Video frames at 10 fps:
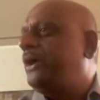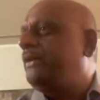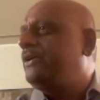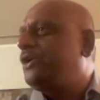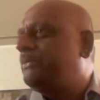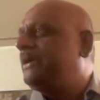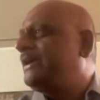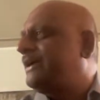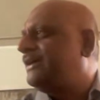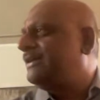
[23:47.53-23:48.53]
boy,
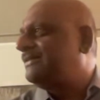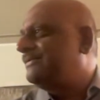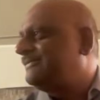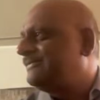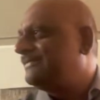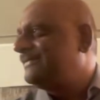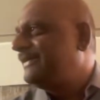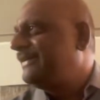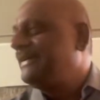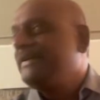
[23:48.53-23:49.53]
dominant girl.
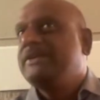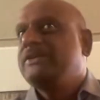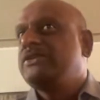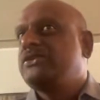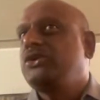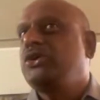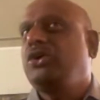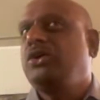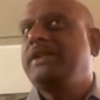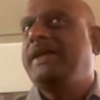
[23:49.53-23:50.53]

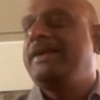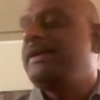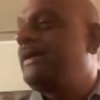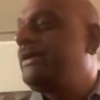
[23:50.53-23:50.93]
So that